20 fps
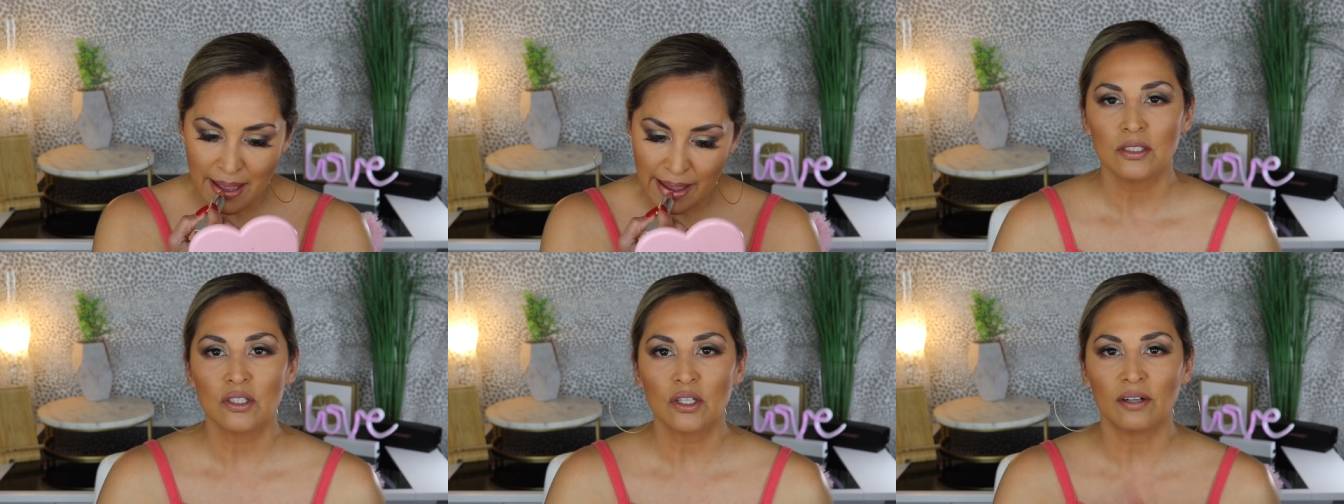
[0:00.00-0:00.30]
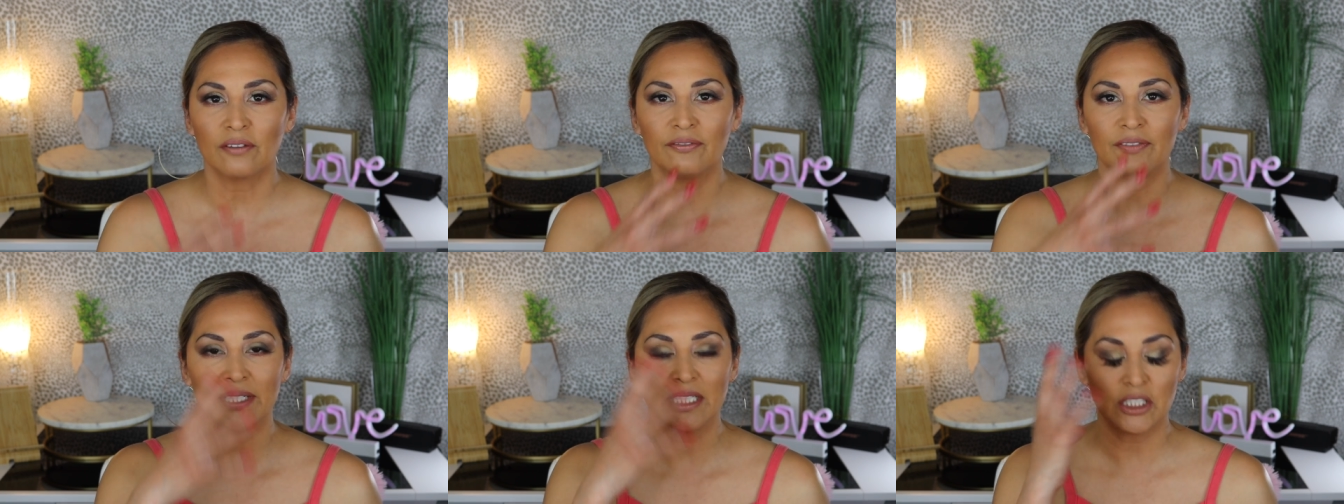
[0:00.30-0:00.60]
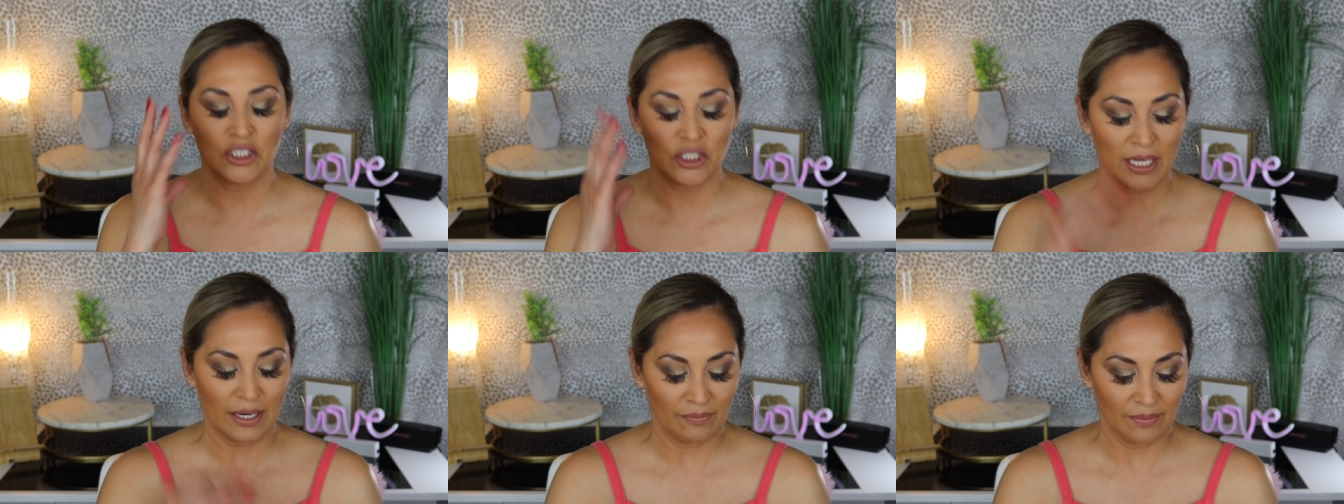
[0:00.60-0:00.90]
So to
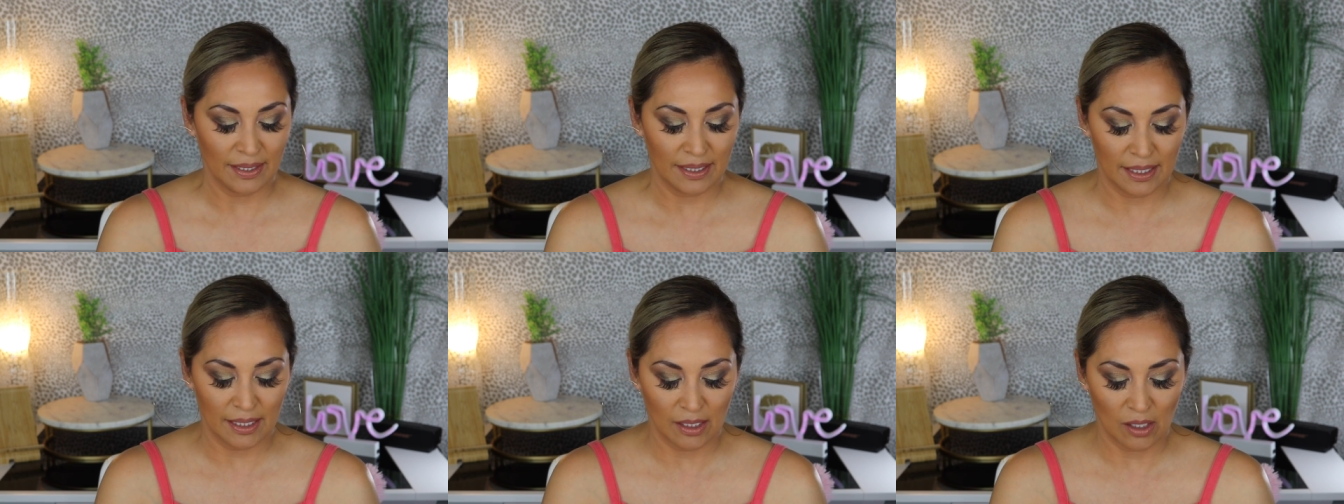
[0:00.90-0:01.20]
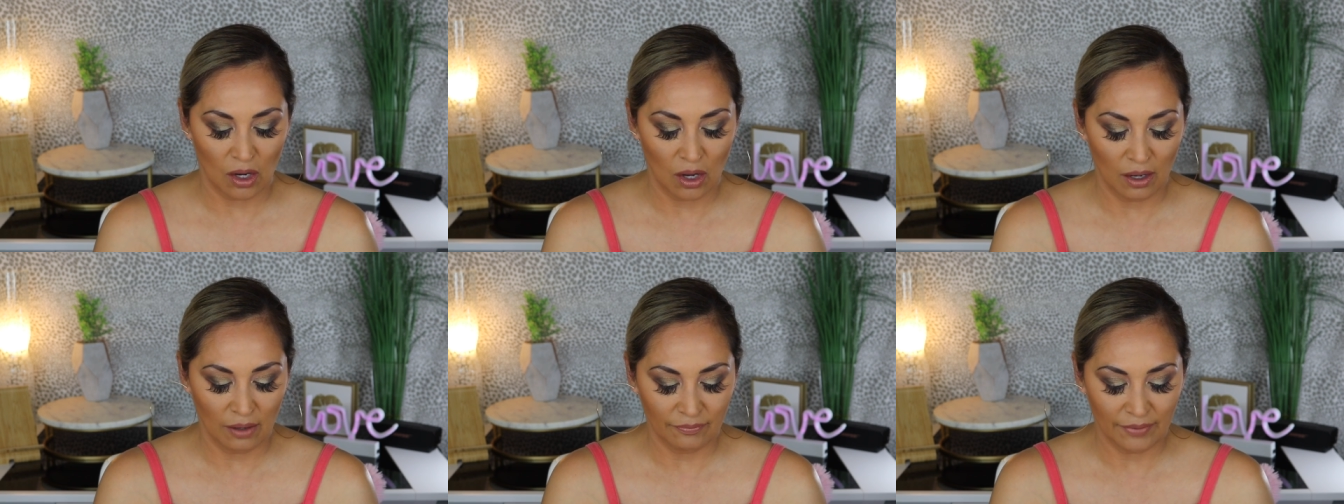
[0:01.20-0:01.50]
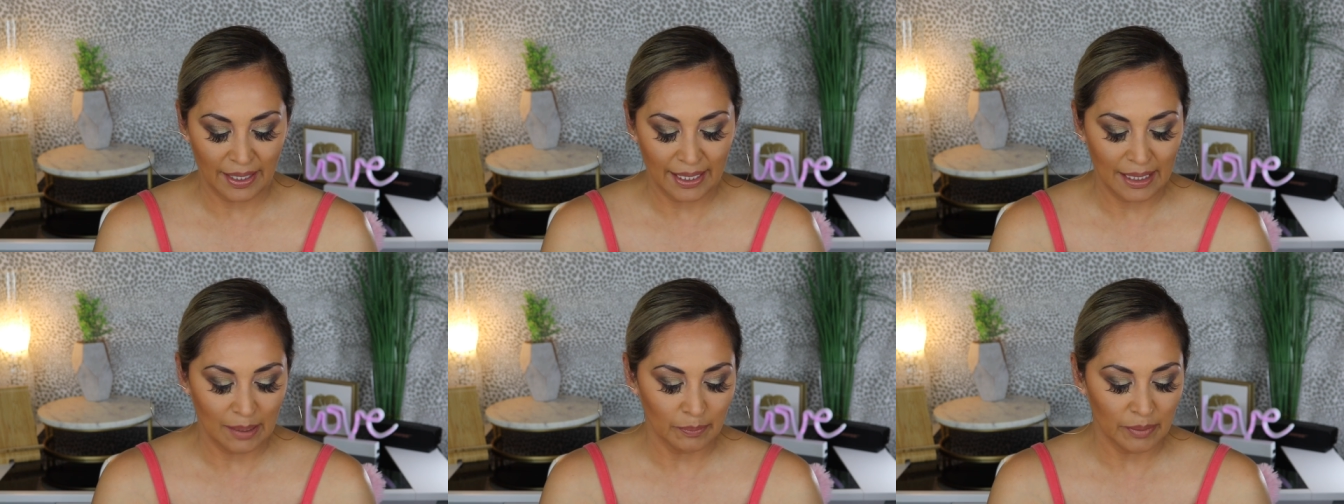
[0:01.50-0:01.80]
finish everything off,
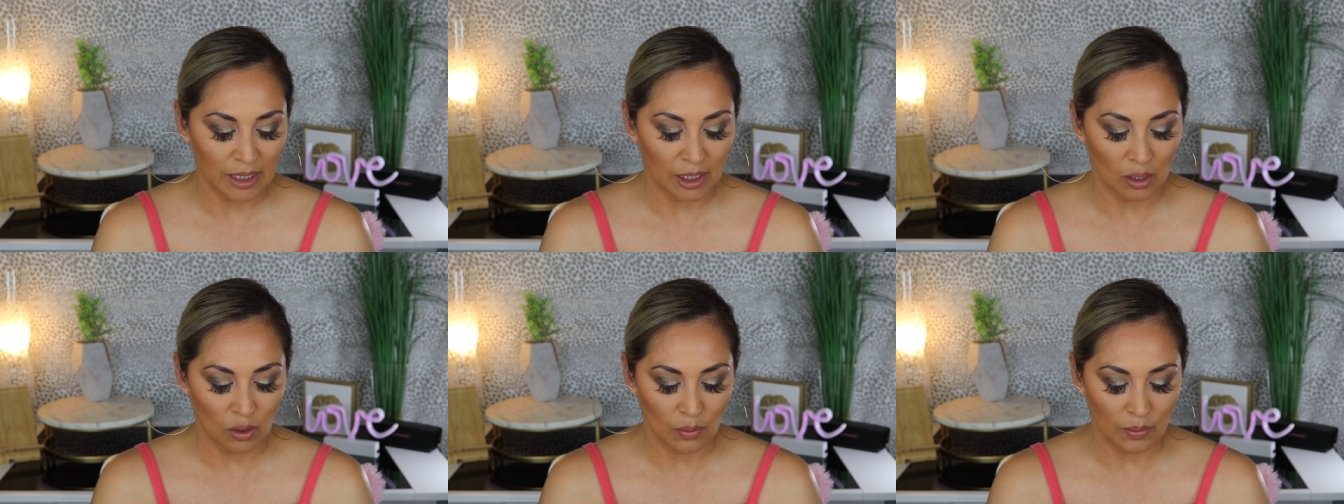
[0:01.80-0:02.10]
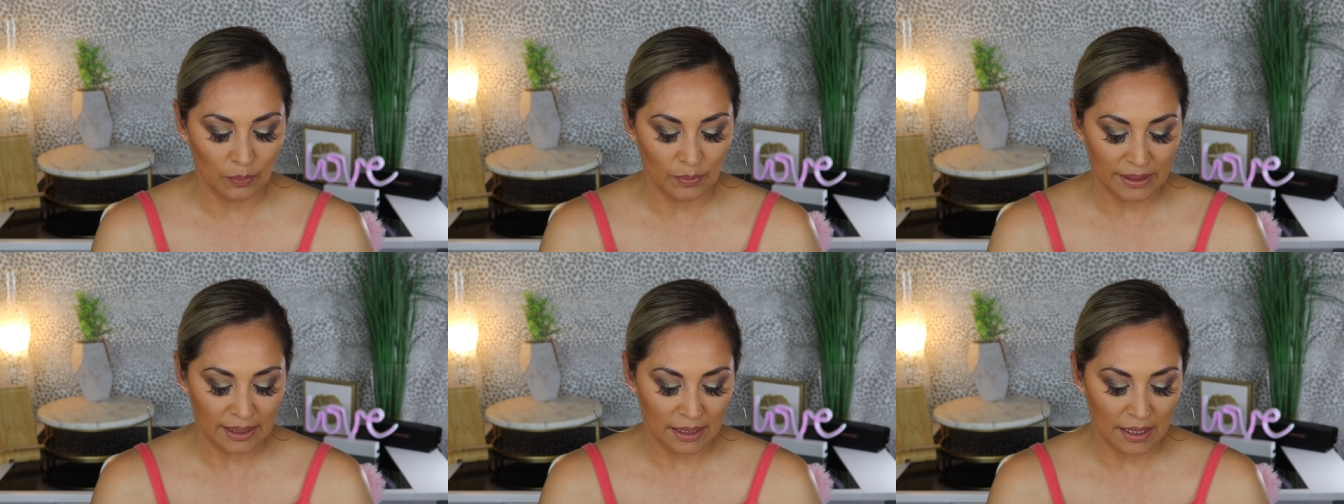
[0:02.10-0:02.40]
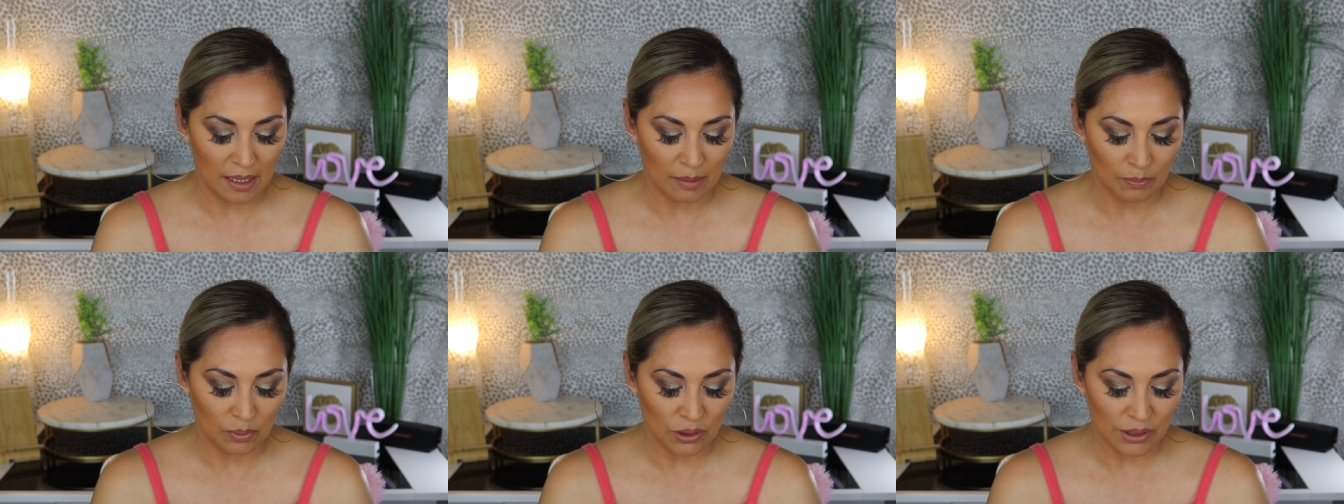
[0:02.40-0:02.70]
I am gonna go in with a
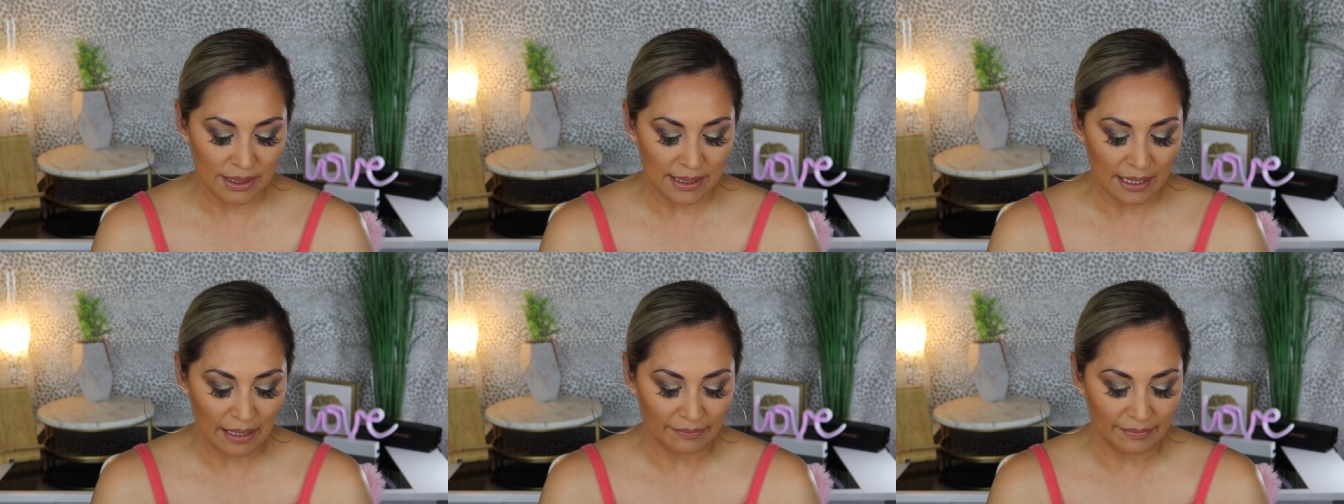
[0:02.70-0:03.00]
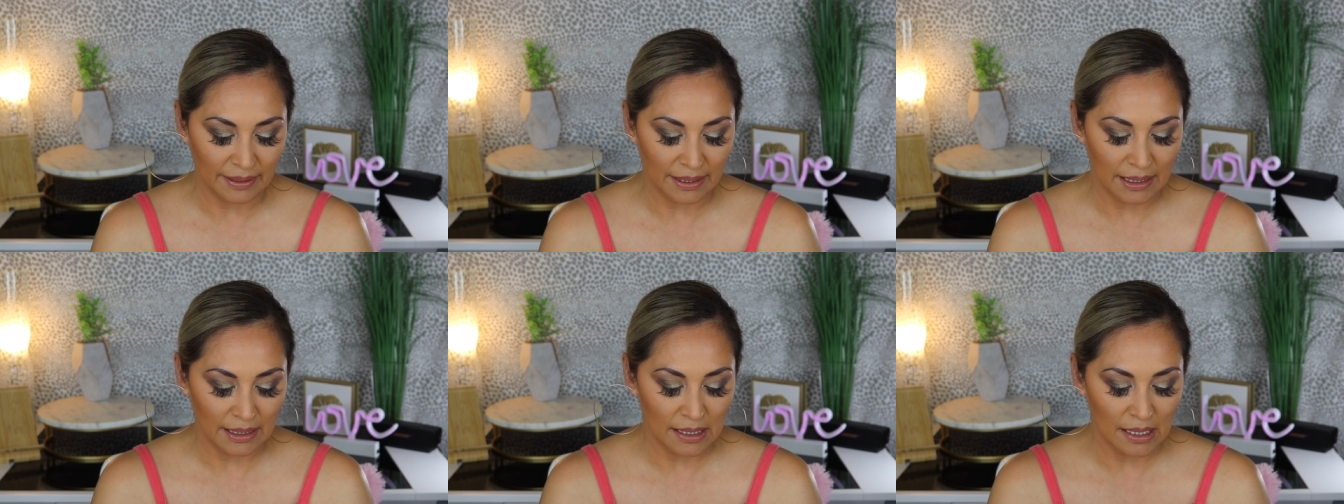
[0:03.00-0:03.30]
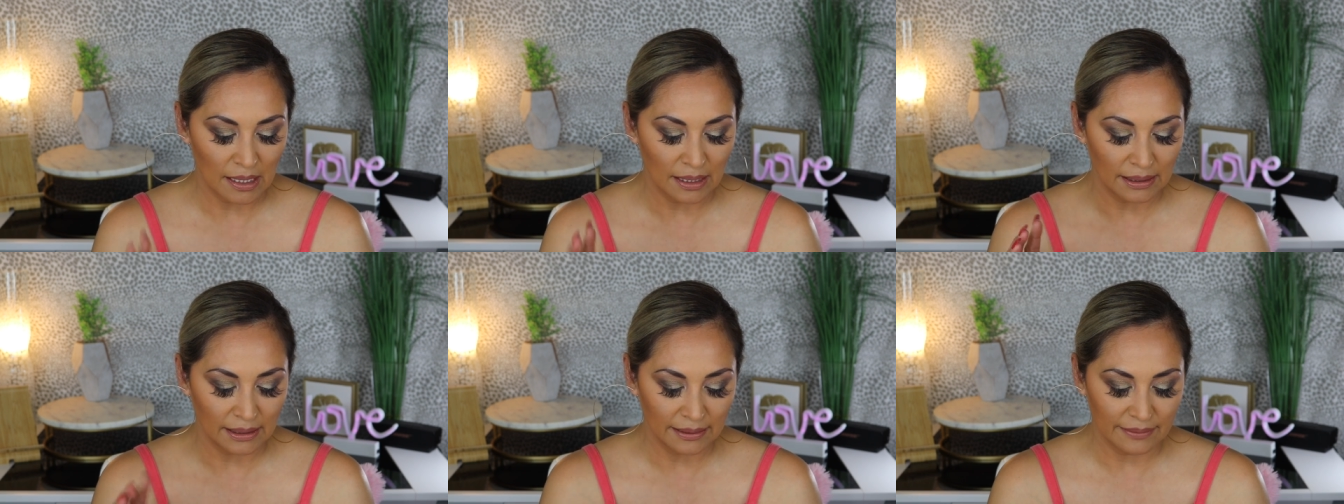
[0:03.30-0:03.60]
number
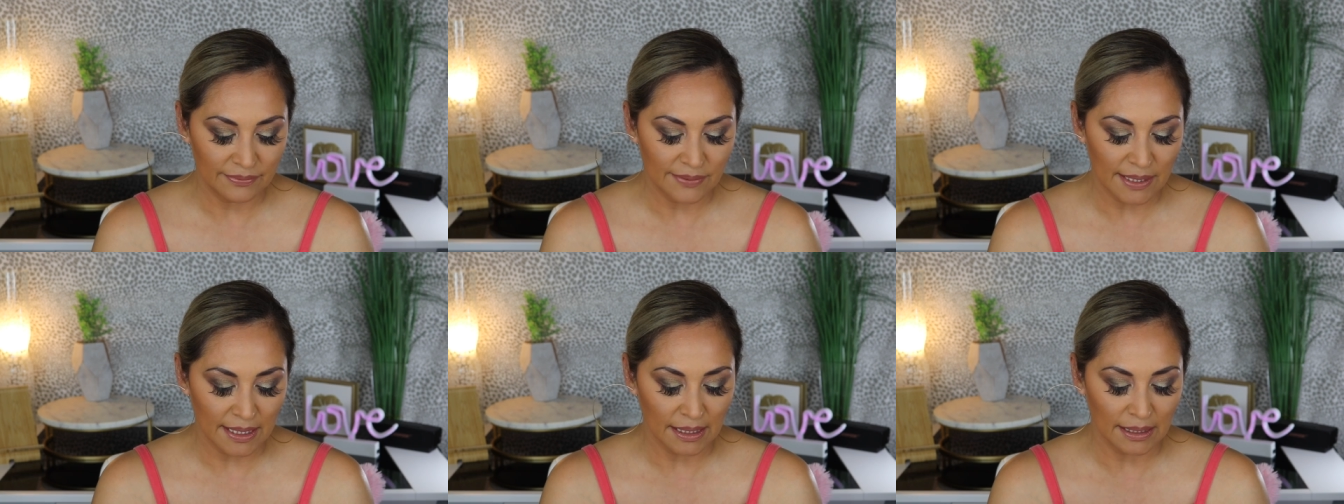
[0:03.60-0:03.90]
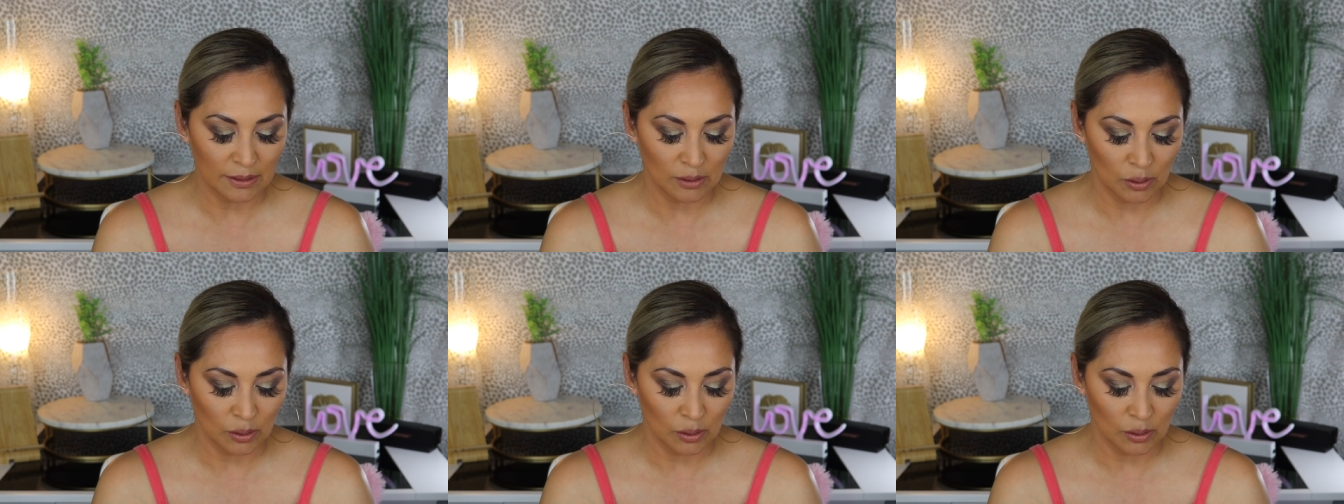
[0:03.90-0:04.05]
seven Lift and